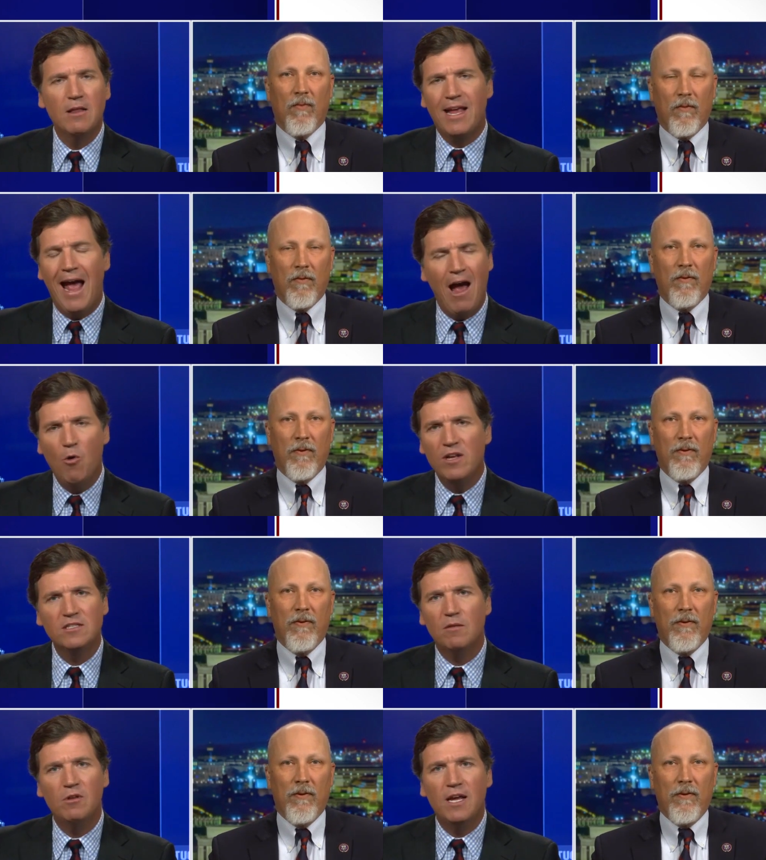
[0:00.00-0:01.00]
Speaker 1: Like, how
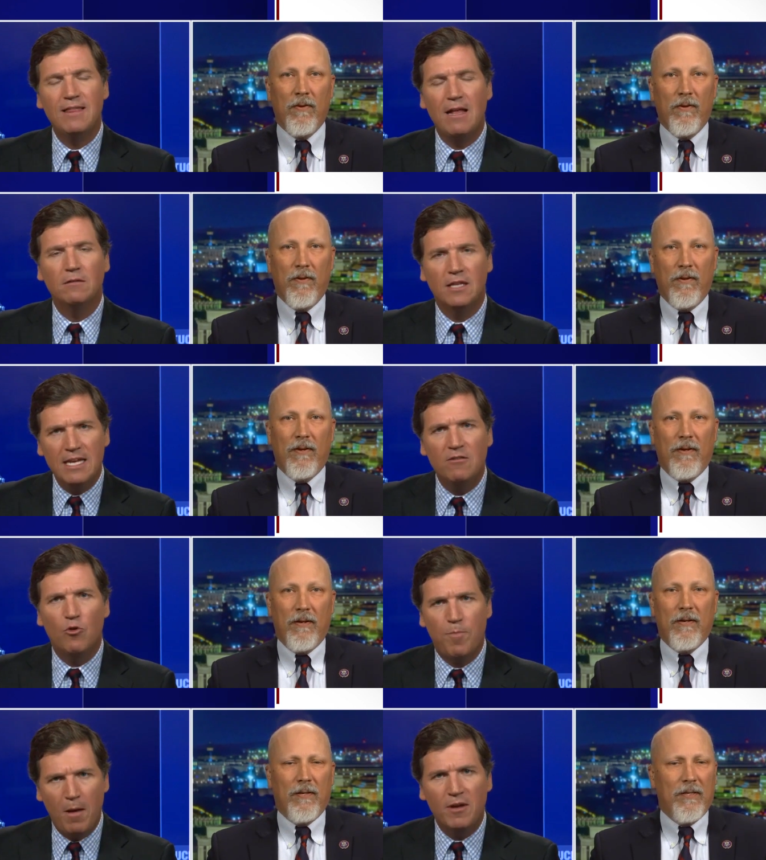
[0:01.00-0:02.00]
can someone like that lead
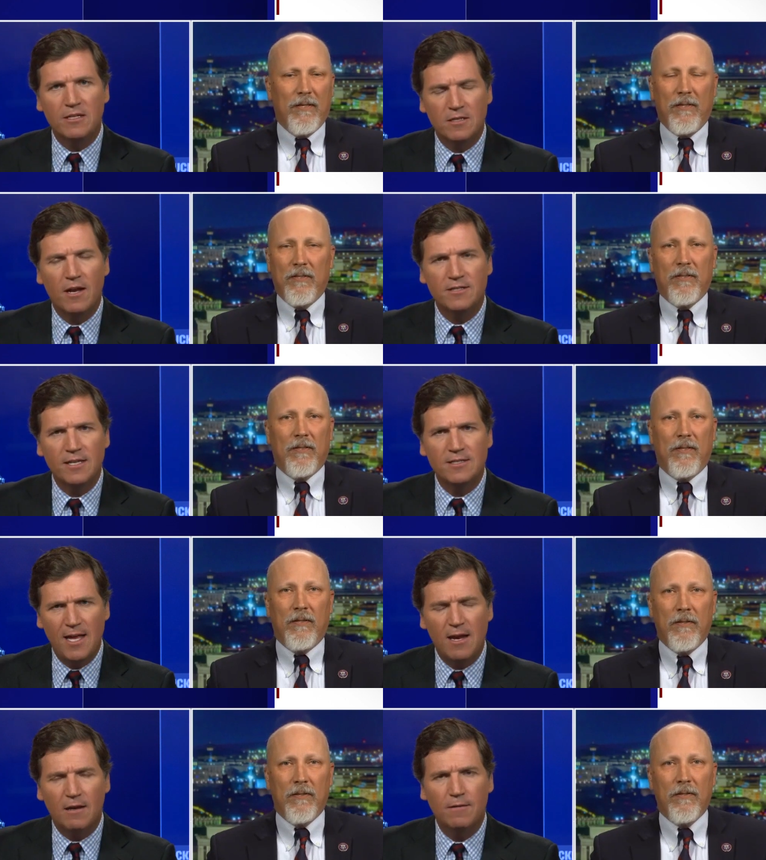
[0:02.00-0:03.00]
the Republicans in the United States
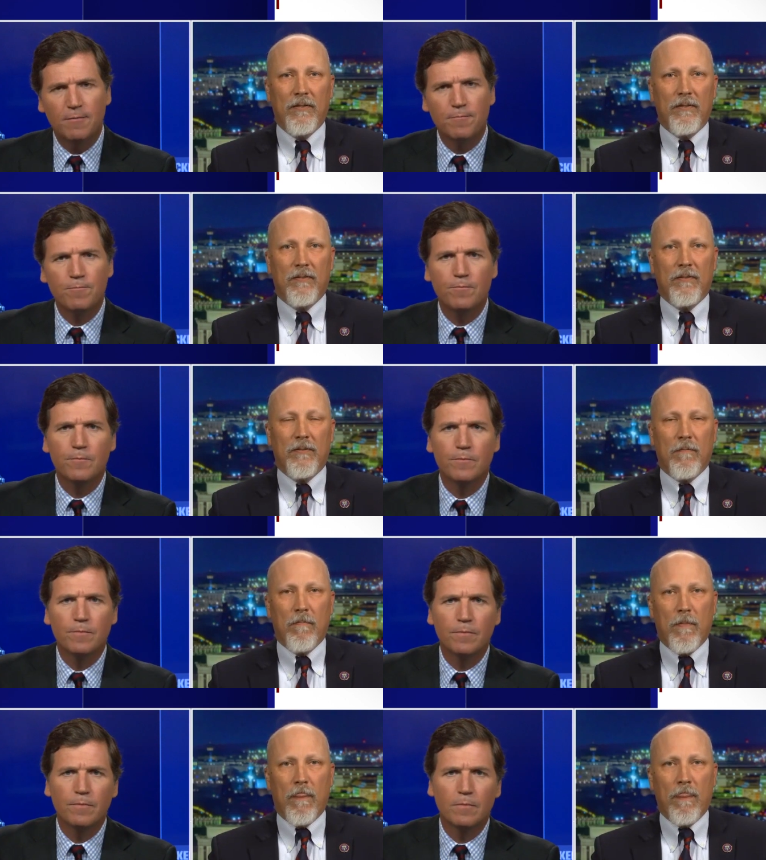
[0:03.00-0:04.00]
Senate?
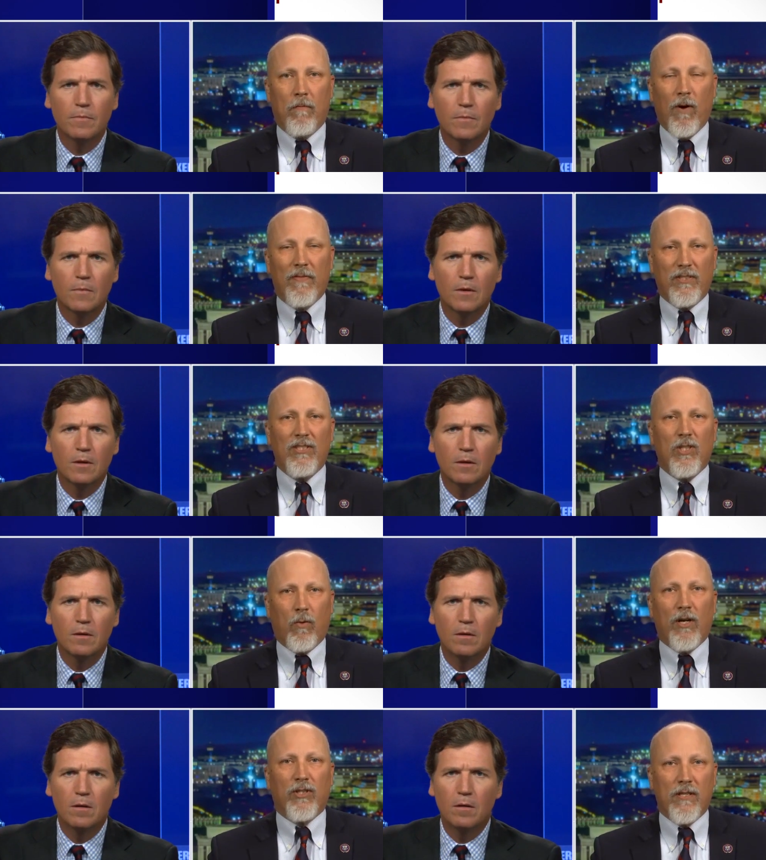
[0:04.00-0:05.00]
Well, this is the
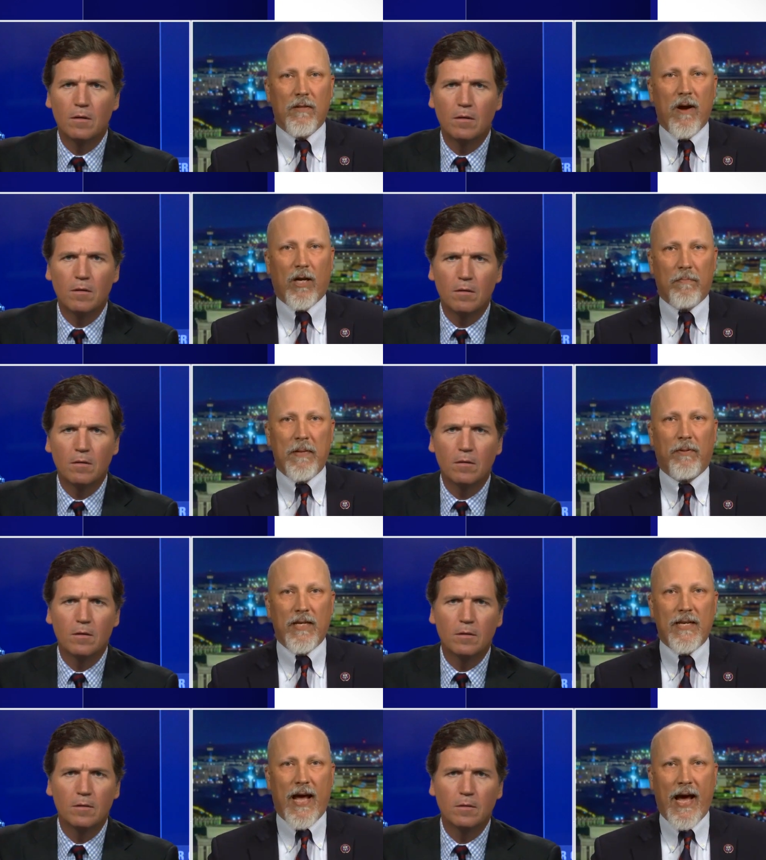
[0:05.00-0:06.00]
question the American
Speaker 2: people
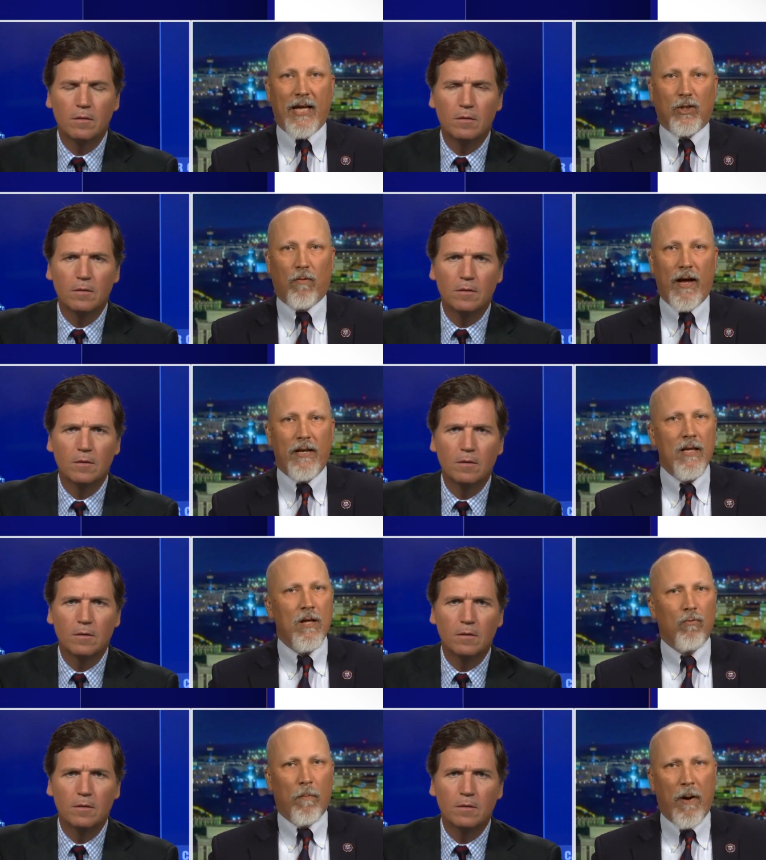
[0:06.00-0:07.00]
need to ask, right?
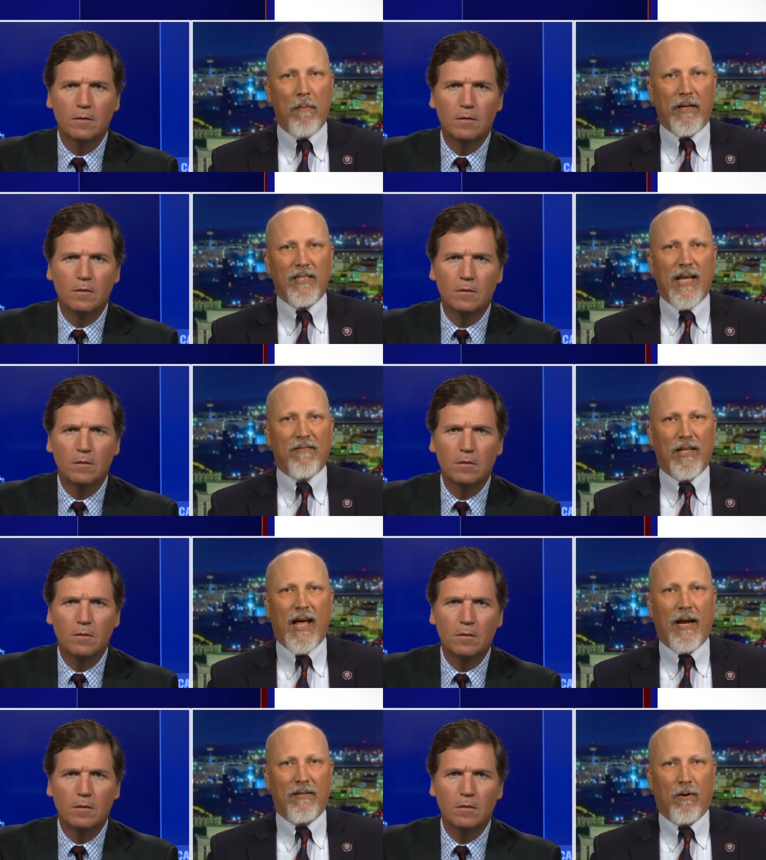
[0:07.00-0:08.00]
Republicans have a
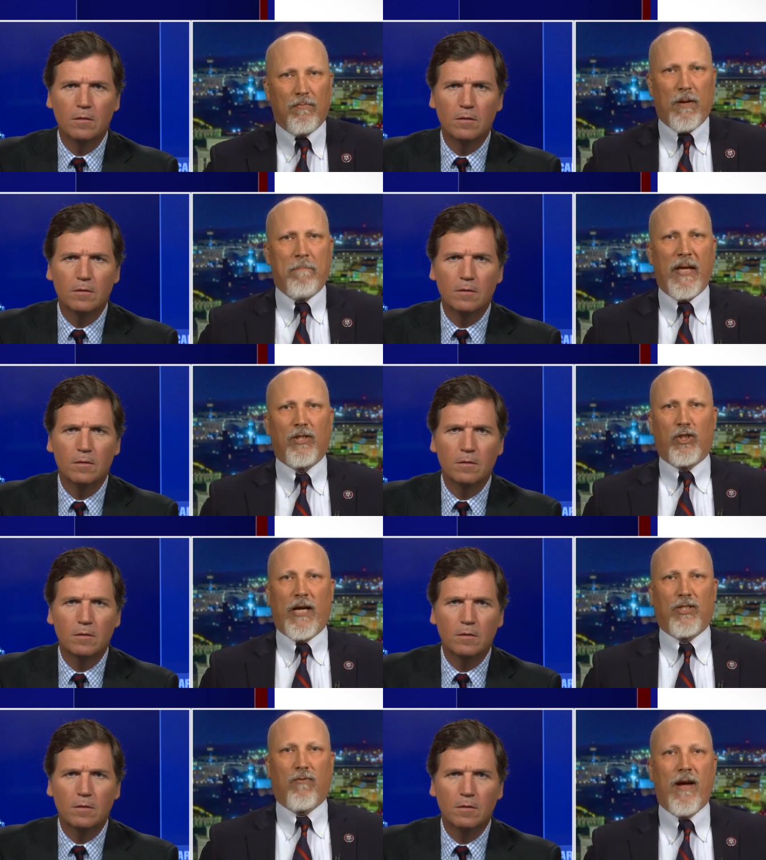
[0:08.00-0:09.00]
lot of, they're, they're big
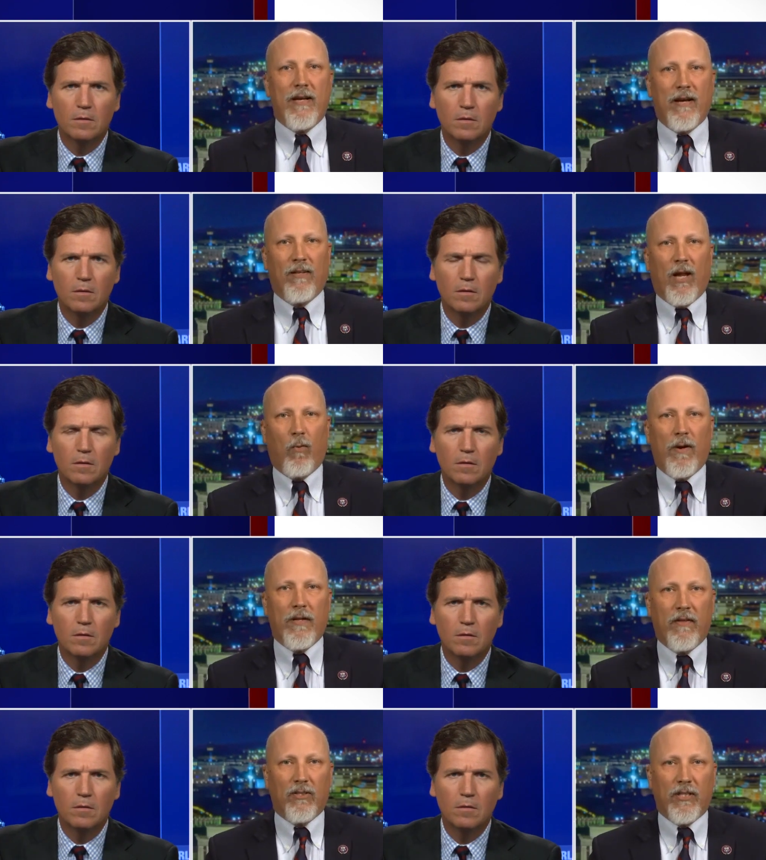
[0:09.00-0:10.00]
chest right now, a lot of
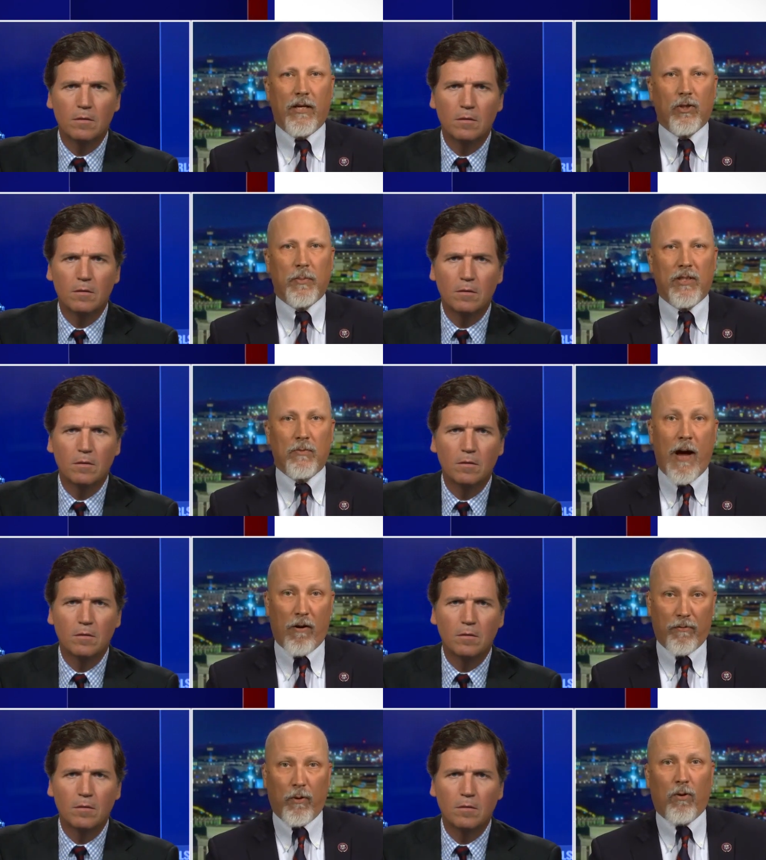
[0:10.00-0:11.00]
wind in their sails because
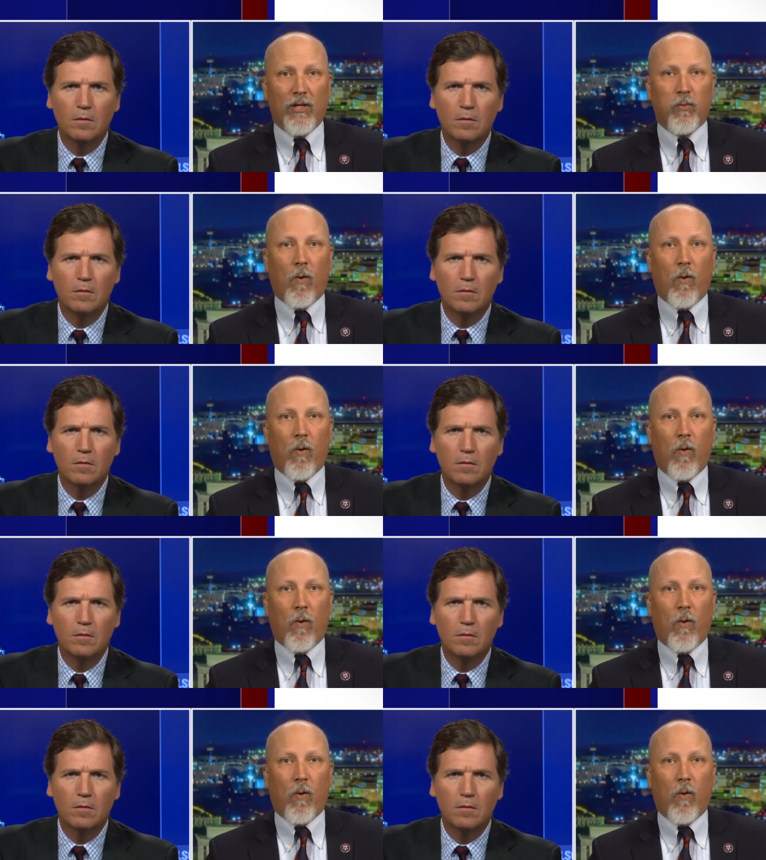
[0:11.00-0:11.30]
Mayra Flores